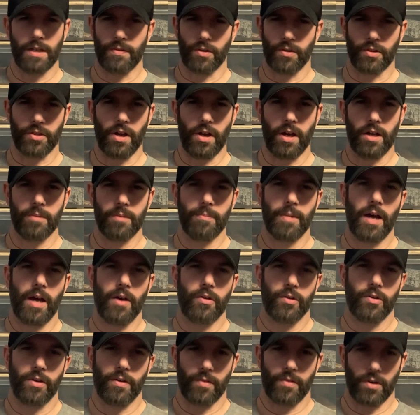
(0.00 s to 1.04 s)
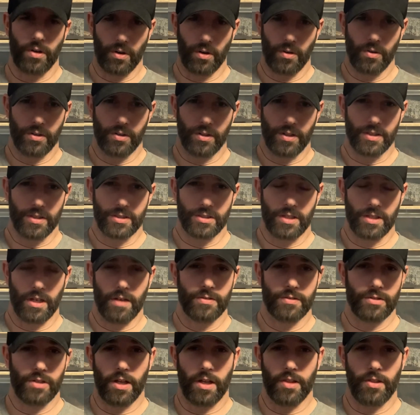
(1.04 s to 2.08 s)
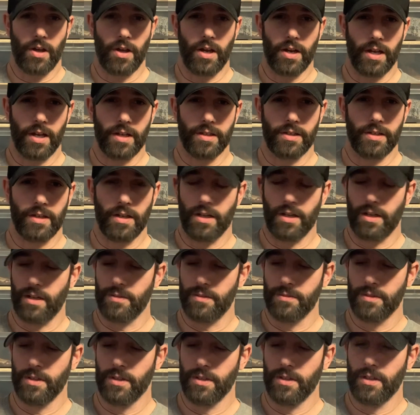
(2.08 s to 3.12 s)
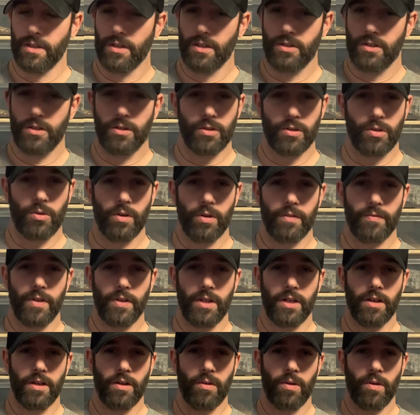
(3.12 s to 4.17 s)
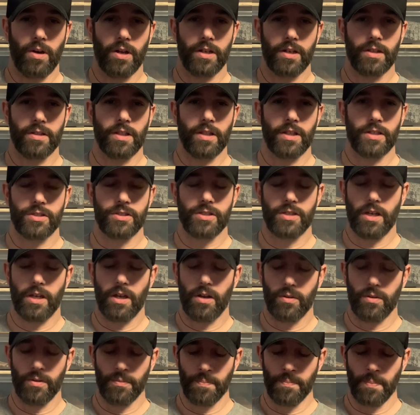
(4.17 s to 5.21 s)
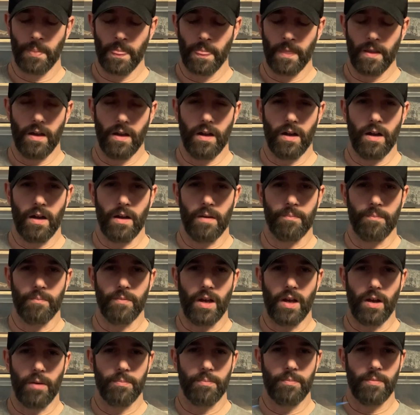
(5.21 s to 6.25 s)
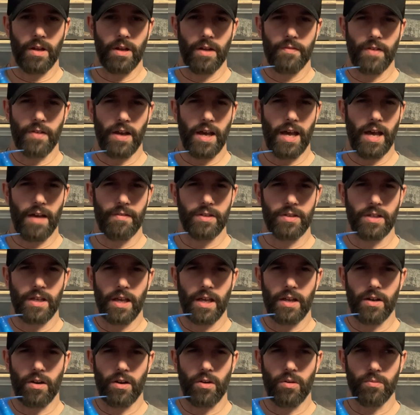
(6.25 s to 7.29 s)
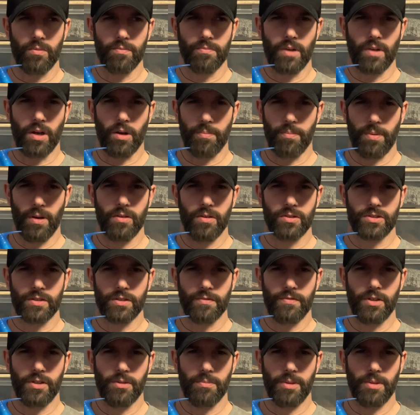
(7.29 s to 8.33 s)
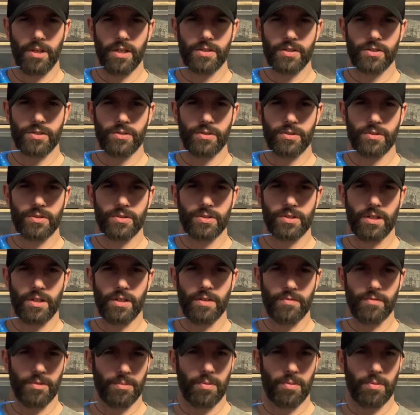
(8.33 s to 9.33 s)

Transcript: thought about or never heard of this stuff. So I thought I'd do a quick video on it and let you know. If I haven't yet, I'll post a few pictures of the